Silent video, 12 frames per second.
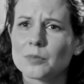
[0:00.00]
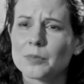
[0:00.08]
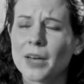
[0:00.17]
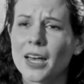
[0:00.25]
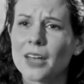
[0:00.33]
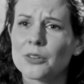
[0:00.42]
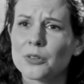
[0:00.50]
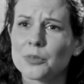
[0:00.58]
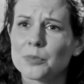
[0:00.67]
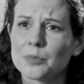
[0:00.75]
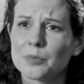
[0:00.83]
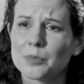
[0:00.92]
Pan or
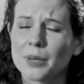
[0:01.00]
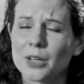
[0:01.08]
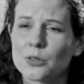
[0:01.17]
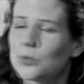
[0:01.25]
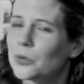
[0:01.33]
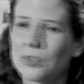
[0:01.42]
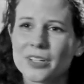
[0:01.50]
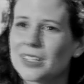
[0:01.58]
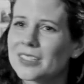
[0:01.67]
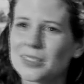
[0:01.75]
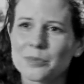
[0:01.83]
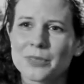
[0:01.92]

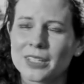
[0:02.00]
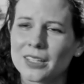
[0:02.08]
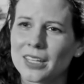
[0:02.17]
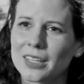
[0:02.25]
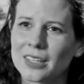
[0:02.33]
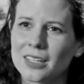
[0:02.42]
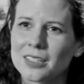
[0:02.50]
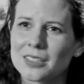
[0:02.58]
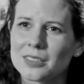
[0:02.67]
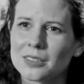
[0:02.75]
Pandora, something like that.